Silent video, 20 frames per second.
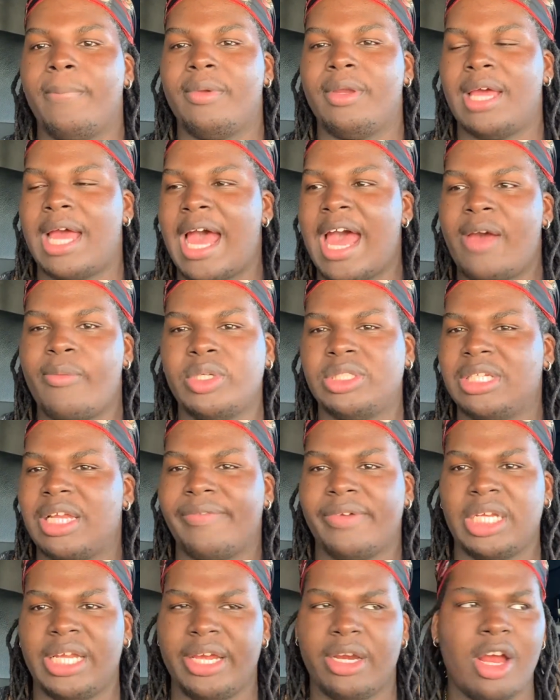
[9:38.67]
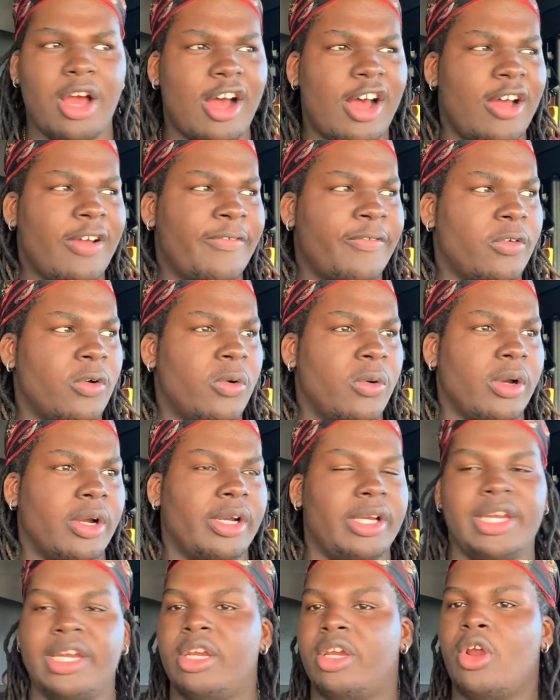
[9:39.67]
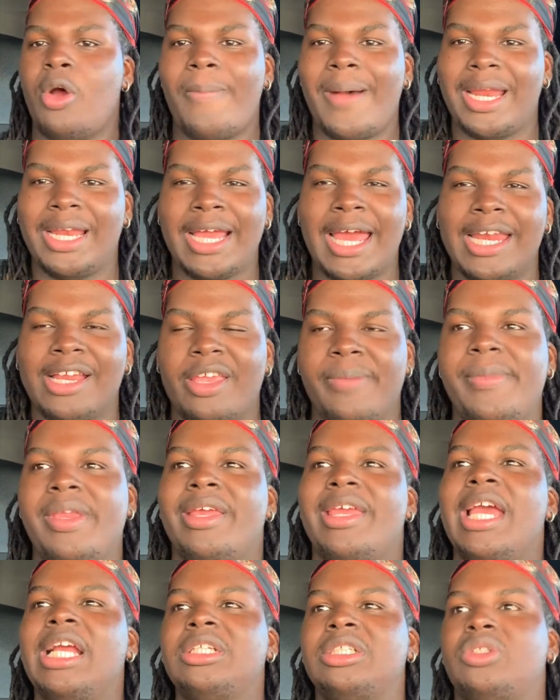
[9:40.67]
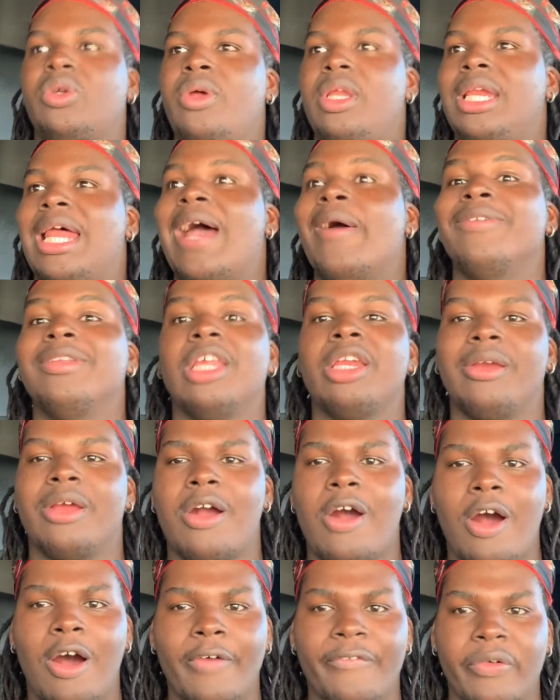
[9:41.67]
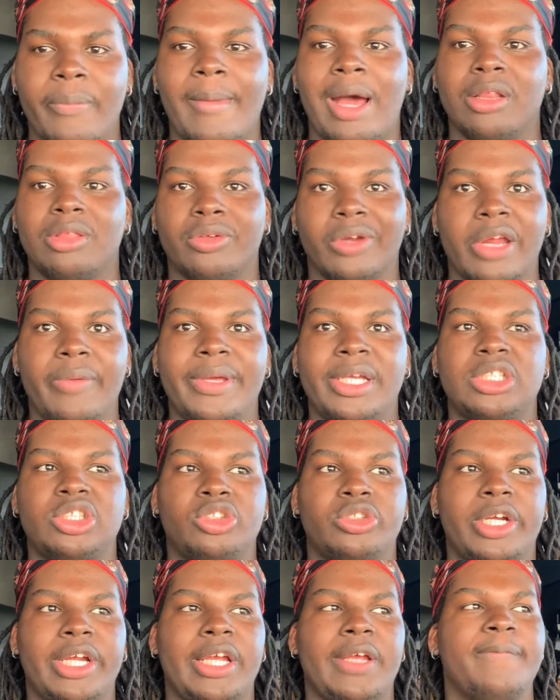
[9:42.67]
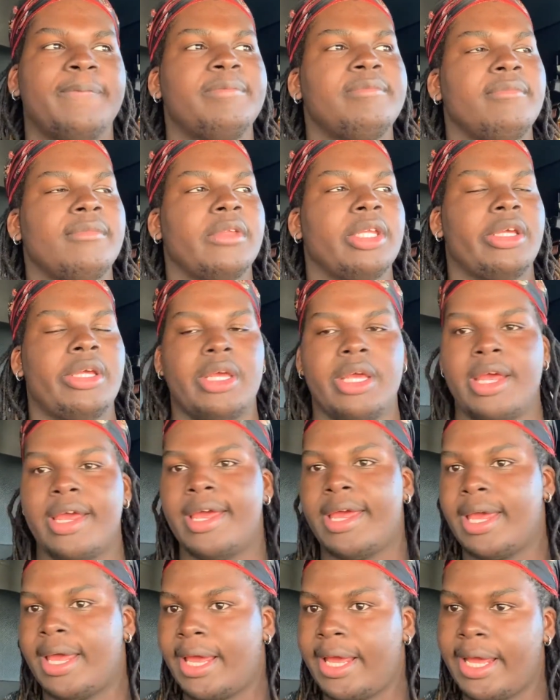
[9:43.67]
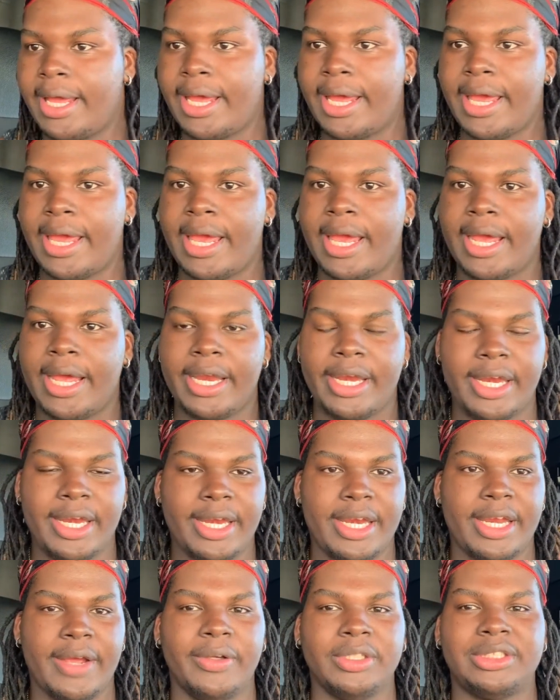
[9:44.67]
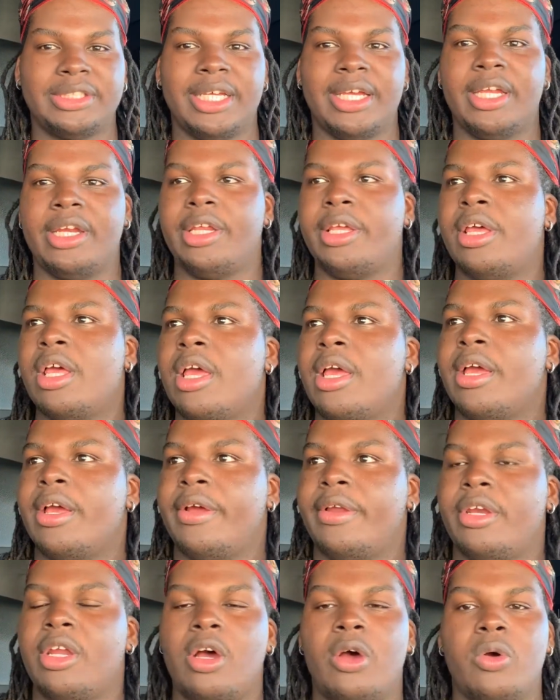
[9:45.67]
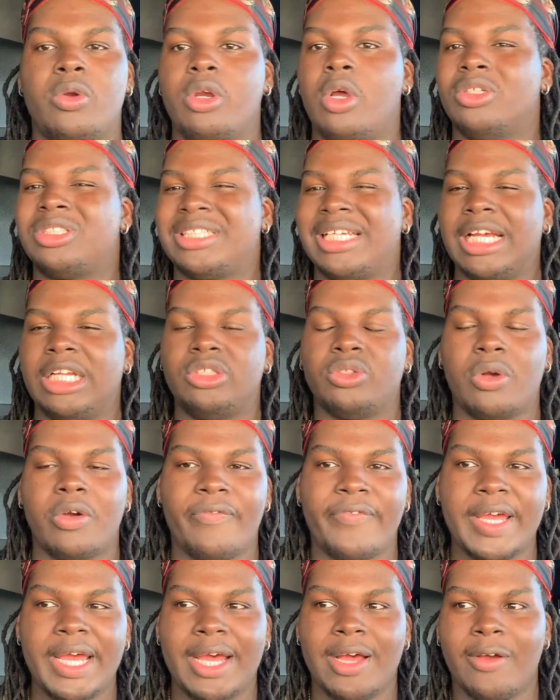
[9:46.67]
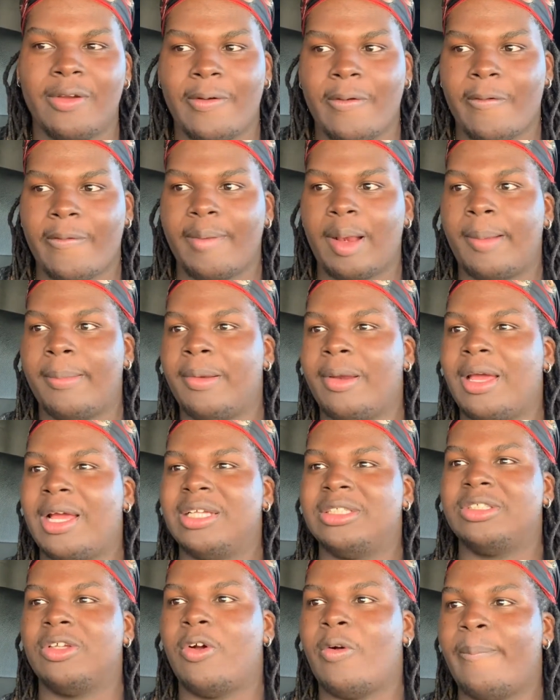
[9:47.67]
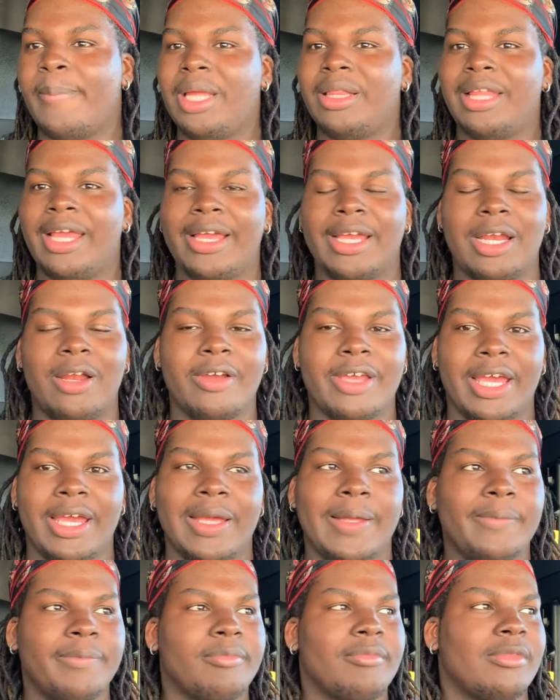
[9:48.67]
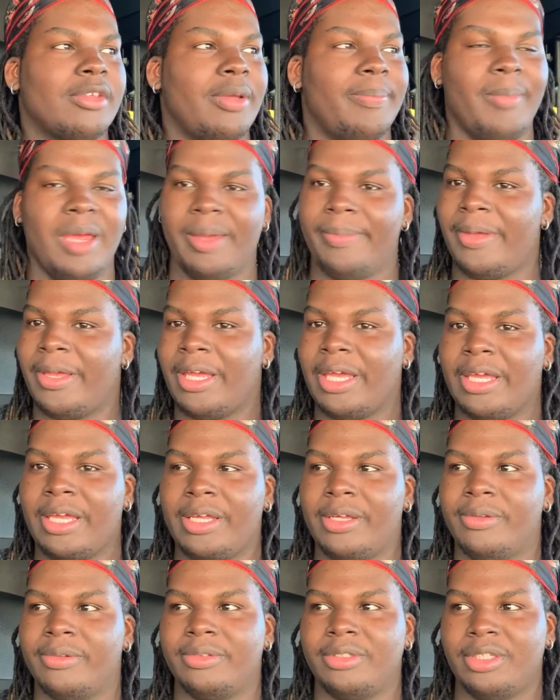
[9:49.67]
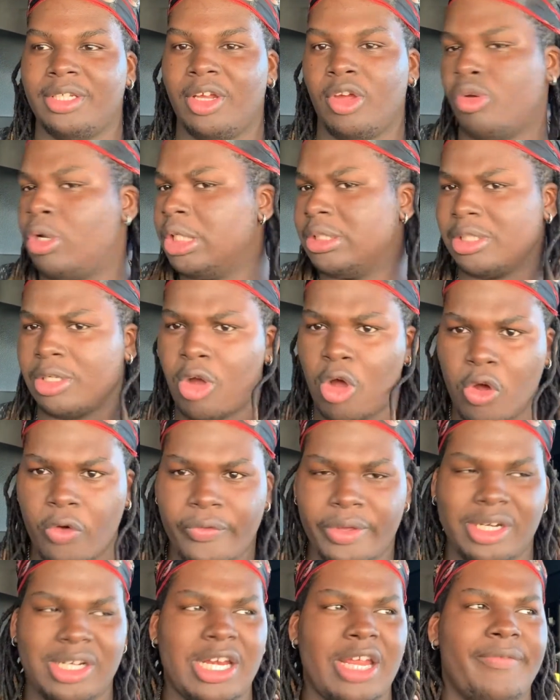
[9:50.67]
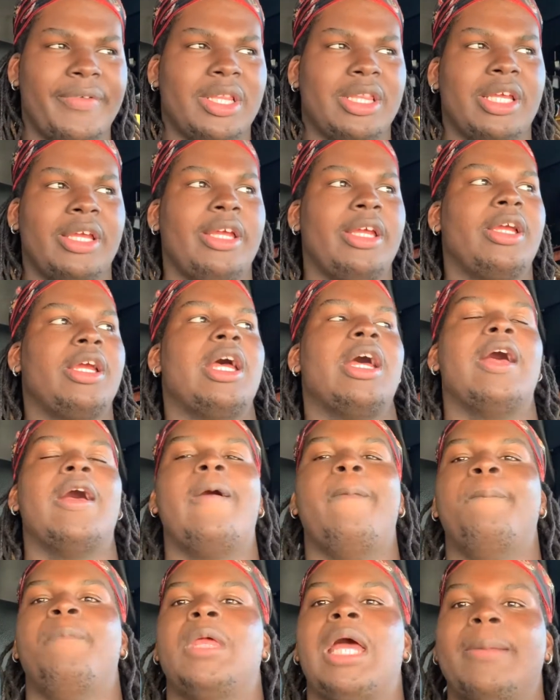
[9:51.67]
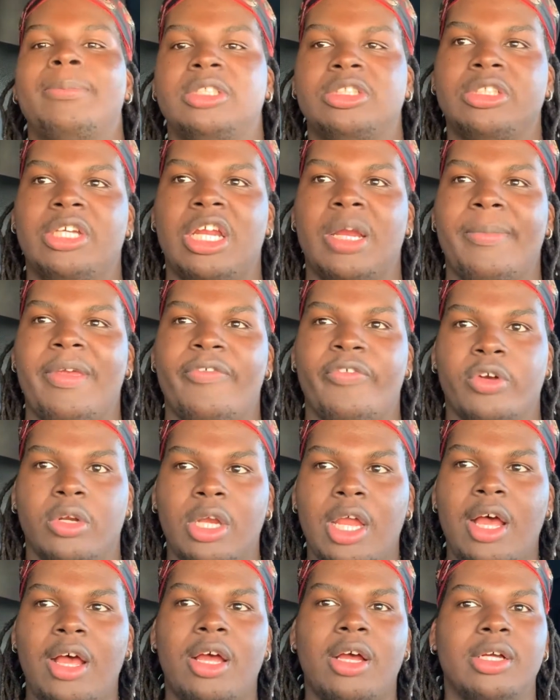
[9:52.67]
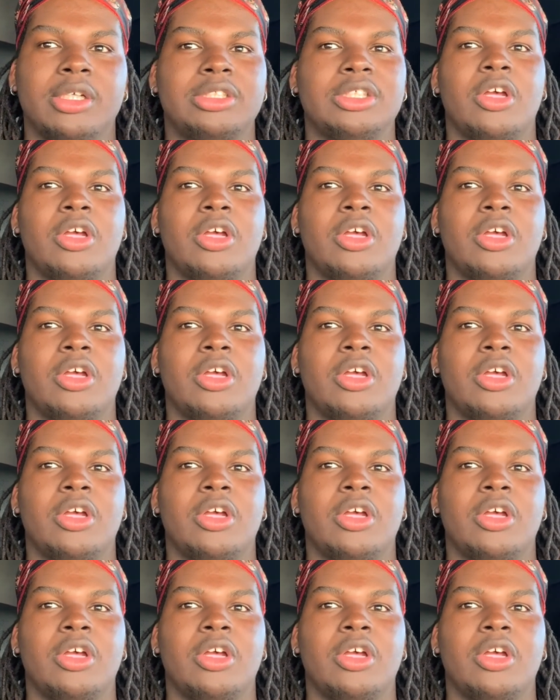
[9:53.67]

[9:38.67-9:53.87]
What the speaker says: I was never laid off, or nobody had a communication. So I would literally call for about 3 weeks straight, and they would say, no schedule found, or blah, blah, blah. So me thinking, okay, maybe, because of COVID and everything, I'm just going to be furlonged.